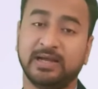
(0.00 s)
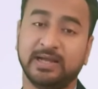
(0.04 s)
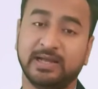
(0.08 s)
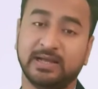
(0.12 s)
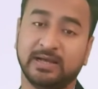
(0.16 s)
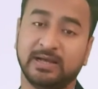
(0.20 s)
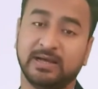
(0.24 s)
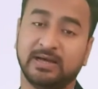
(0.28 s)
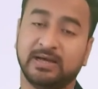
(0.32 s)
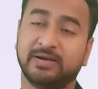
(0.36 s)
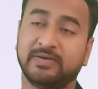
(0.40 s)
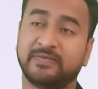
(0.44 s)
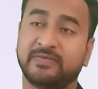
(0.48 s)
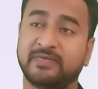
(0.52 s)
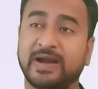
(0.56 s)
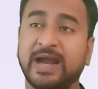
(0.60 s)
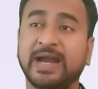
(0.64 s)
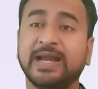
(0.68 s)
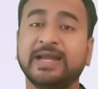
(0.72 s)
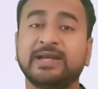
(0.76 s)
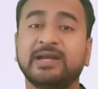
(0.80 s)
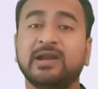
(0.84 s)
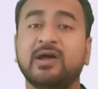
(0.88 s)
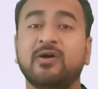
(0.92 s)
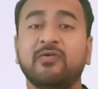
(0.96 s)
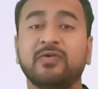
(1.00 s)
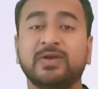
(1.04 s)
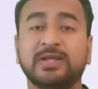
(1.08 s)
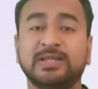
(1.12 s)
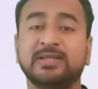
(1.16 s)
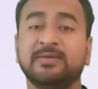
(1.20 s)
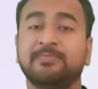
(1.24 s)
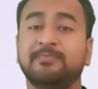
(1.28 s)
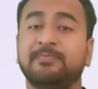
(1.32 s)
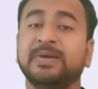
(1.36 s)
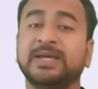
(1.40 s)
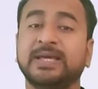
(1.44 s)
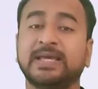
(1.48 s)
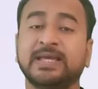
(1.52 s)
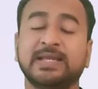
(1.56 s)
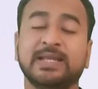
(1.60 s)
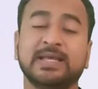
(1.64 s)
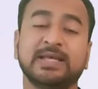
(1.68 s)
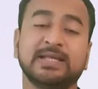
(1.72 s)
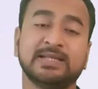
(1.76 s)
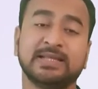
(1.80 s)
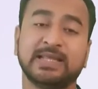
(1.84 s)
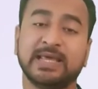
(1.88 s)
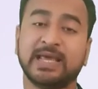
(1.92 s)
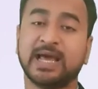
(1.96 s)
Right now in the
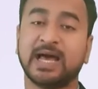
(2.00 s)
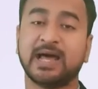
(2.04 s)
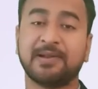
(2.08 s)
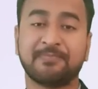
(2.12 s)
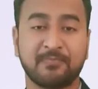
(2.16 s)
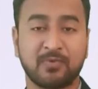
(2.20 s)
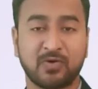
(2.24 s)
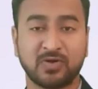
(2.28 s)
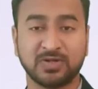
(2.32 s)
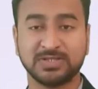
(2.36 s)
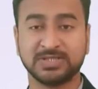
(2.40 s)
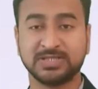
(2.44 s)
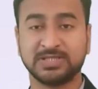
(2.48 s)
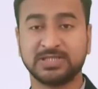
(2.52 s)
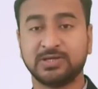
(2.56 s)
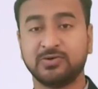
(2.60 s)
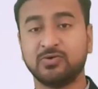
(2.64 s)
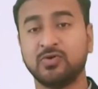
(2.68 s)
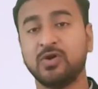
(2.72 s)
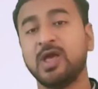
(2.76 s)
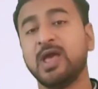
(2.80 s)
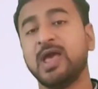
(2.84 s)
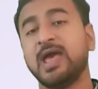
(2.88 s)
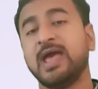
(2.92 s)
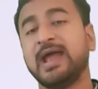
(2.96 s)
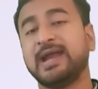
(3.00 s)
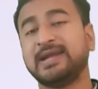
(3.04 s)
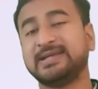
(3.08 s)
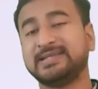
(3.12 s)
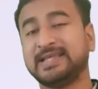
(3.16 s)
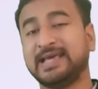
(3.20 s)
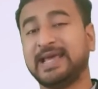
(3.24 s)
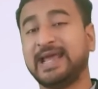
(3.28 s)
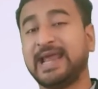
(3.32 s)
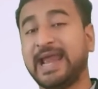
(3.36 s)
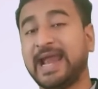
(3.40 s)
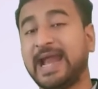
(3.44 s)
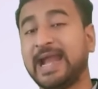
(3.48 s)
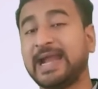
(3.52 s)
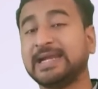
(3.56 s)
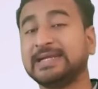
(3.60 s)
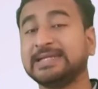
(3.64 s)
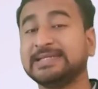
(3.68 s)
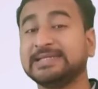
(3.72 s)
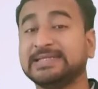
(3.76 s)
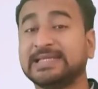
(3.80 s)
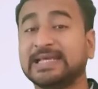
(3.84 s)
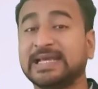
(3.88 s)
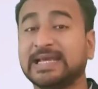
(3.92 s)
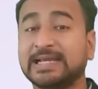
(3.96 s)
beginning they are positive, at the
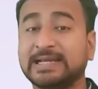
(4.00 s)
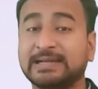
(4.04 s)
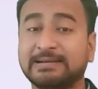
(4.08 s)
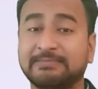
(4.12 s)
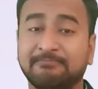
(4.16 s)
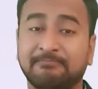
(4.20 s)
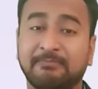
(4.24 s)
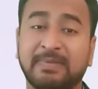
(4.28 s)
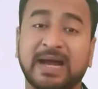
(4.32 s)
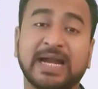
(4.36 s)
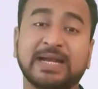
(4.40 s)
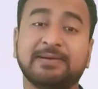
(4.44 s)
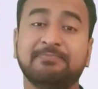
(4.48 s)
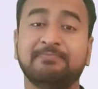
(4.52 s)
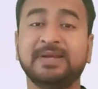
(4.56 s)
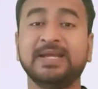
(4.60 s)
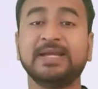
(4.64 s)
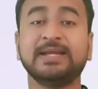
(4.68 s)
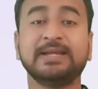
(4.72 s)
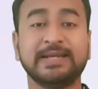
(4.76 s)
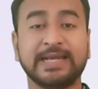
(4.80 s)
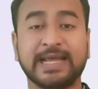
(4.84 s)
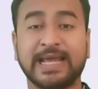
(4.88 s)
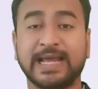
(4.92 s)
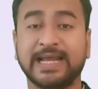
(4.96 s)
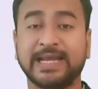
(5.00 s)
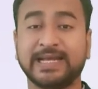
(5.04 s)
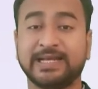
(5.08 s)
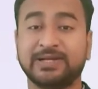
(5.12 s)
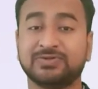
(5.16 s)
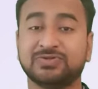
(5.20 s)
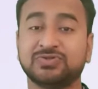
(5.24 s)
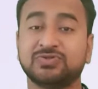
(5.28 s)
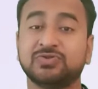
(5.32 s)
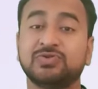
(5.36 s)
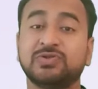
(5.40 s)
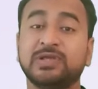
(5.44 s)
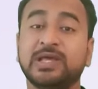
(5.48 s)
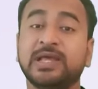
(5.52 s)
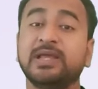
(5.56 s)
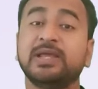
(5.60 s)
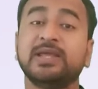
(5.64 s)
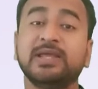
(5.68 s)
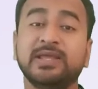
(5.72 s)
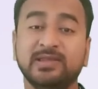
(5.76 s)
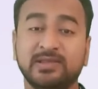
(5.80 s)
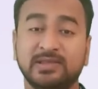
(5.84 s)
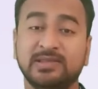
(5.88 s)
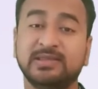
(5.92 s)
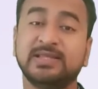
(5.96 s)
end they might be negative. So
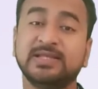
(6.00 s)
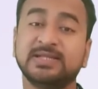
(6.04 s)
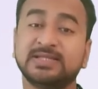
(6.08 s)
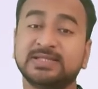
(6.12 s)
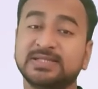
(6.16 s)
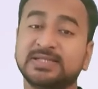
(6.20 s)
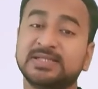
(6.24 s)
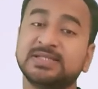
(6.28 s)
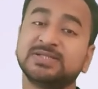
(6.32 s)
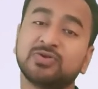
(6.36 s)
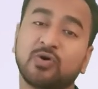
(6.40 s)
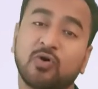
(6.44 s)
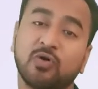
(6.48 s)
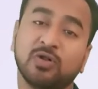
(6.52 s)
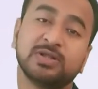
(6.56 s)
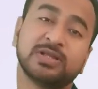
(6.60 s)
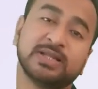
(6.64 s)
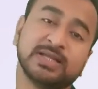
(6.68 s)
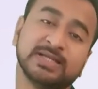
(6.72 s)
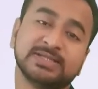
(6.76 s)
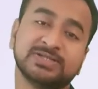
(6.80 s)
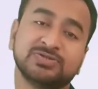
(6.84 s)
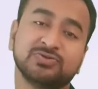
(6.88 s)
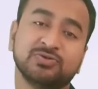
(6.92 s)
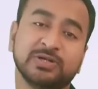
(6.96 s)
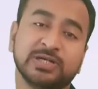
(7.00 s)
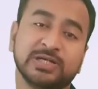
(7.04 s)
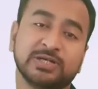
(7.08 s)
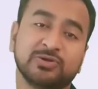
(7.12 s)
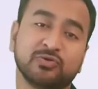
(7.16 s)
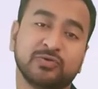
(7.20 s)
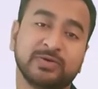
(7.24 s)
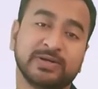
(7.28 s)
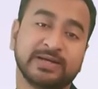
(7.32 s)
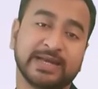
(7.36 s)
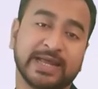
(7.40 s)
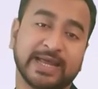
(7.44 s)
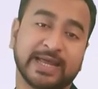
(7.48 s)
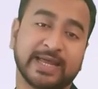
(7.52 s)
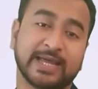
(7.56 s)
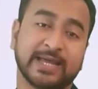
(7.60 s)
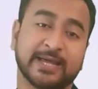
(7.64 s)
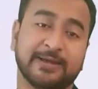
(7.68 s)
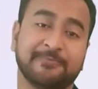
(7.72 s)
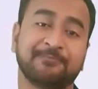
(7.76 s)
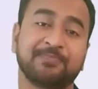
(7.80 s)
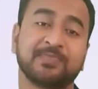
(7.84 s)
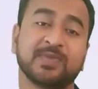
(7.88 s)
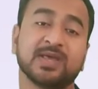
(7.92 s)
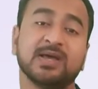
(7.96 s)
these all things you need to take
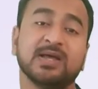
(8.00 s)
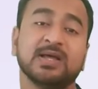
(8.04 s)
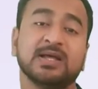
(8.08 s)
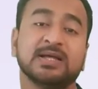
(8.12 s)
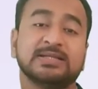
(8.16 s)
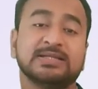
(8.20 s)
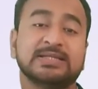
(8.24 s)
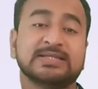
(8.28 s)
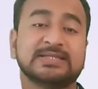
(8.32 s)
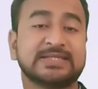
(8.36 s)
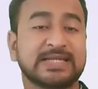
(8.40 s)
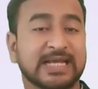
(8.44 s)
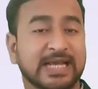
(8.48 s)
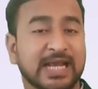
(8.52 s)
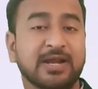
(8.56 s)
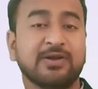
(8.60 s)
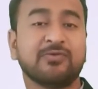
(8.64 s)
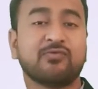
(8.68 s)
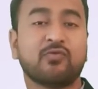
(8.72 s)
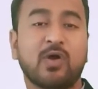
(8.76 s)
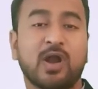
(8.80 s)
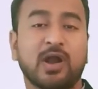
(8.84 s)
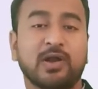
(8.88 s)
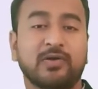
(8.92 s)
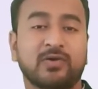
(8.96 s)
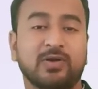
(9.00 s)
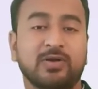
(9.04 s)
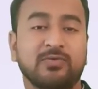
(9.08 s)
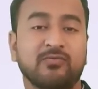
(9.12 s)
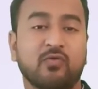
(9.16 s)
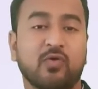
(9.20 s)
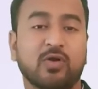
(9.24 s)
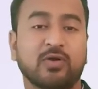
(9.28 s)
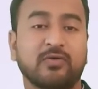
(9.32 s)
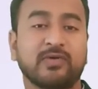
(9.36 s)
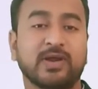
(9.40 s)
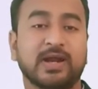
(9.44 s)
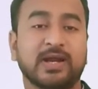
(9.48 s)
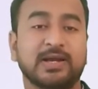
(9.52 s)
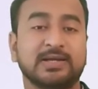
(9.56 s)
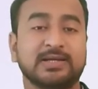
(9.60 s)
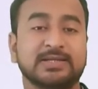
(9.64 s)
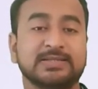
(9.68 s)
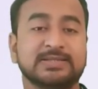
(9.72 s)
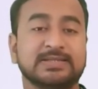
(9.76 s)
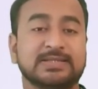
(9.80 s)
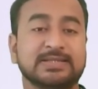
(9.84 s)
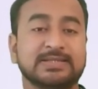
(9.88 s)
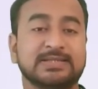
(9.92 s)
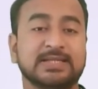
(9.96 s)
care. The second quadrant, what we are
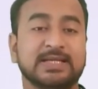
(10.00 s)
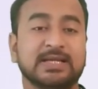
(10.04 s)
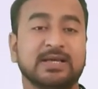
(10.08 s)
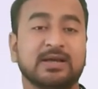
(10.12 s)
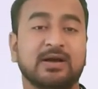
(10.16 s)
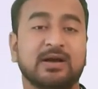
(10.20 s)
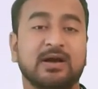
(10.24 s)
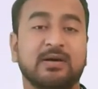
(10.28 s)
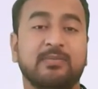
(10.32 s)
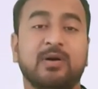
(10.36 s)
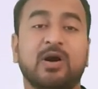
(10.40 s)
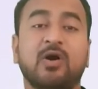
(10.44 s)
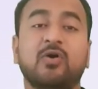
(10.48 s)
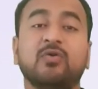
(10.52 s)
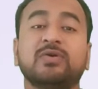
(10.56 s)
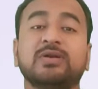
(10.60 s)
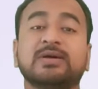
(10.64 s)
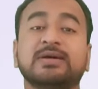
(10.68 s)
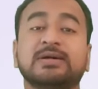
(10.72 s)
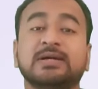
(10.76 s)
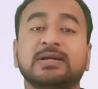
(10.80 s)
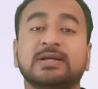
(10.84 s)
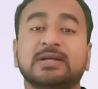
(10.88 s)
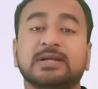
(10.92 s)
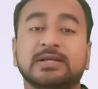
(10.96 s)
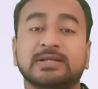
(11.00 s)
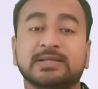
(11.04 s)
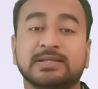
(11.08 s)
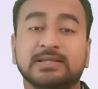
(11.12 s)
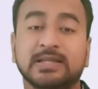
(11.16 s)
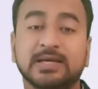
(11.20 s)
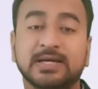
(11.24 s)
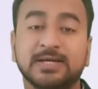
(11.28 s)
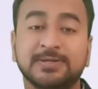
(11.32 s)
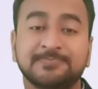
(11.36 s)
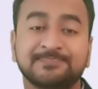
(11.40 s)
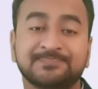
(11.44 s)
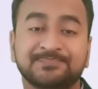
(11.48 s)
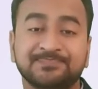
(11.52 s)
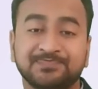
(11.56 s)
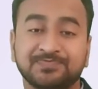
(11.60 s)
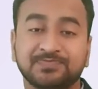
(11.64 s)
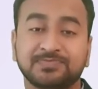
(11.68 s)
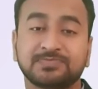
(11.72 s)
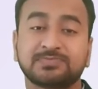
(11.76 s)
discussing about, the